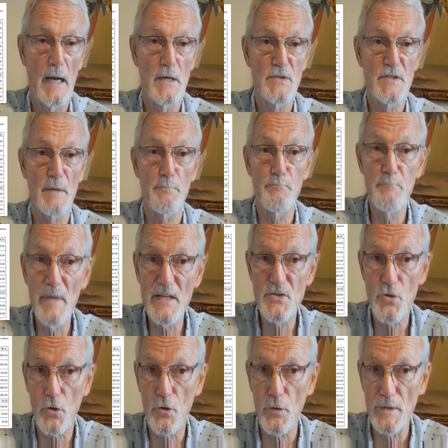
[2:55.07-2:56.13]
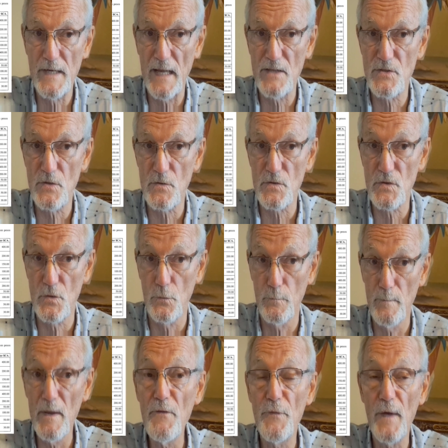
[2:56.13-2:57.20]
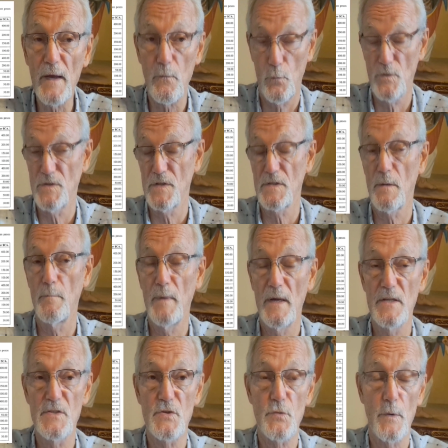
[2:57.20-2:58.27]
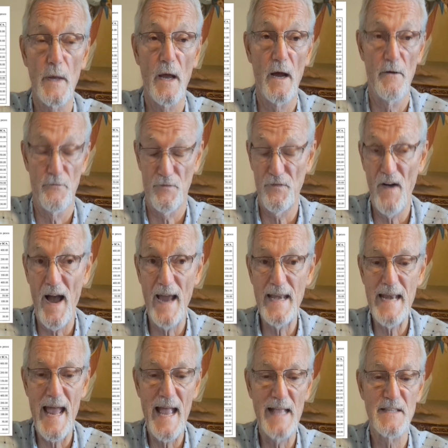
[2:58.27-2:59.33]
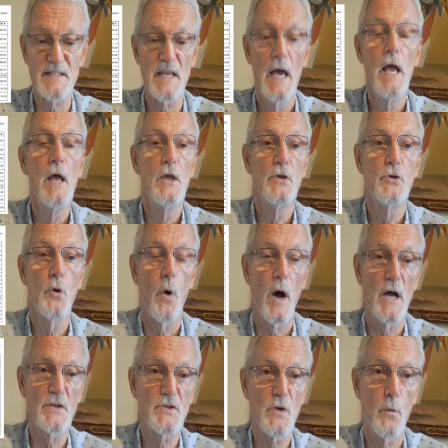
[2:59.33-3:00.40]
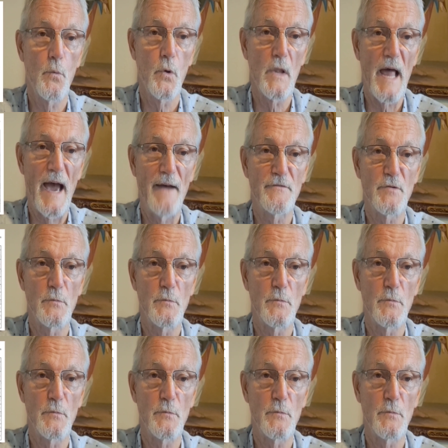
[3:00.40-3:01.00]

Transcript: submit your credentials to MIFIC, which is the Ministry of Finance. You also will have